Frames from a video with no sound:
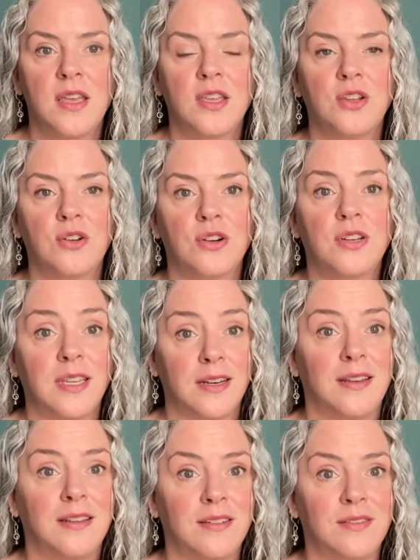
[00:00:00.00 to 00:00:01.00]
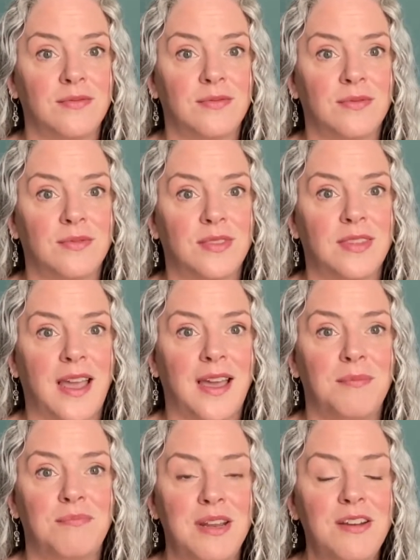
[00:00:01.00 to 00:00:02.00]
you're getting
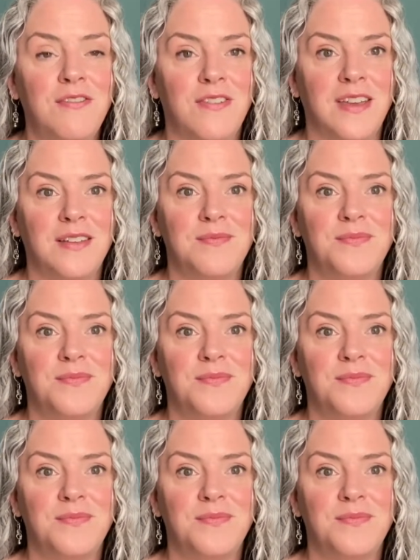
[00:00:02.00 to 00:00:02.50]
that benefit.